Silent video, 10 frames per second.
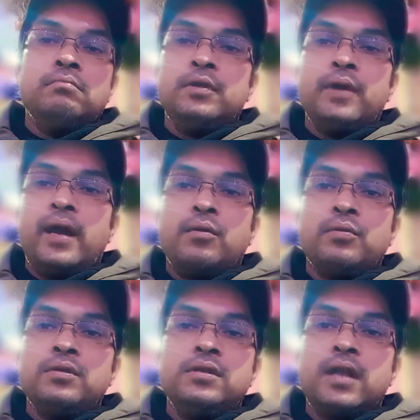You had all
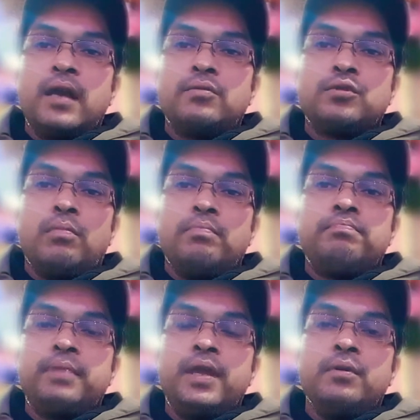these like top
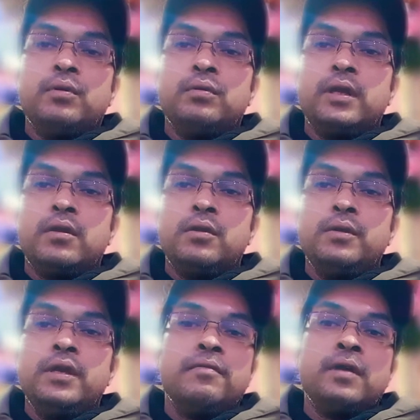people,
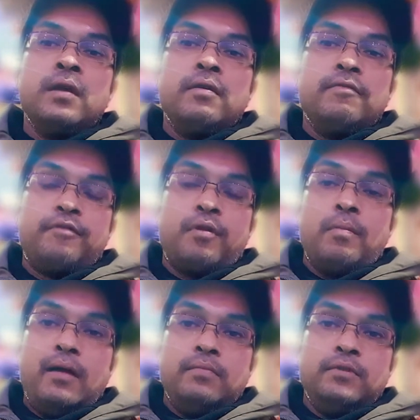including from
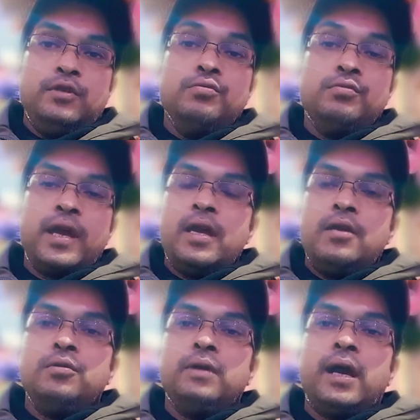UK.
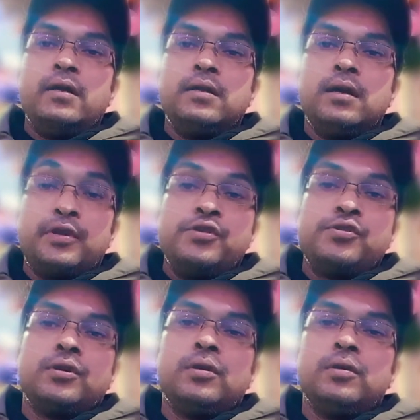You had Prince
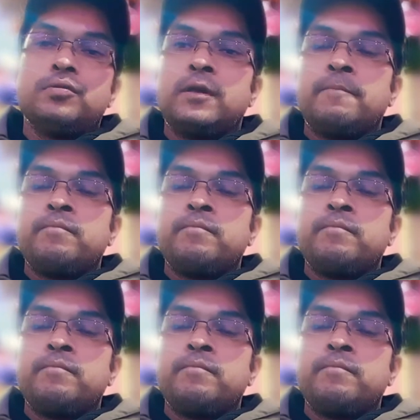Charles.